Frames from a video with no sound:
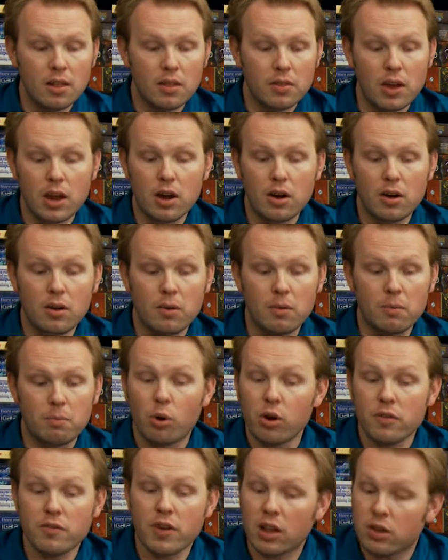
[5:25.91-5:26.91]
They're
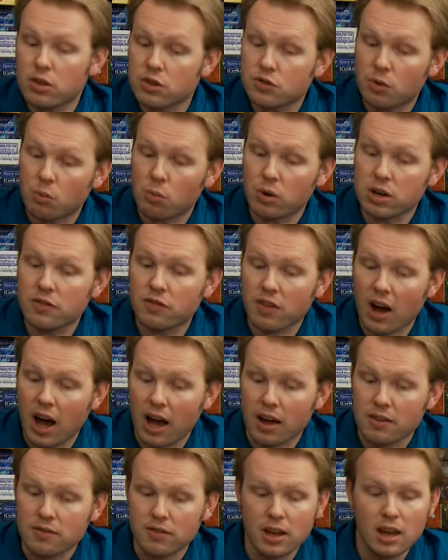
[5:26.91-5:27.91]
point values from 1 to
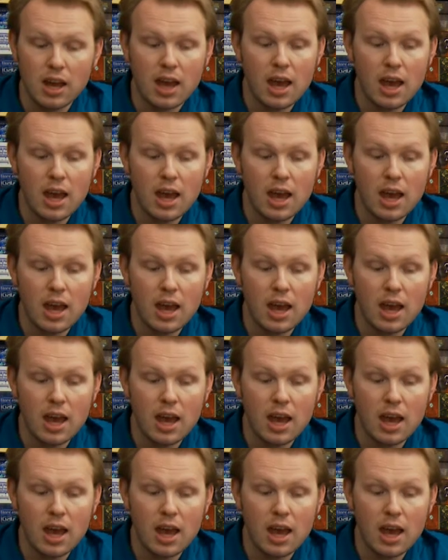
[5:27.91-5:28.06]
5,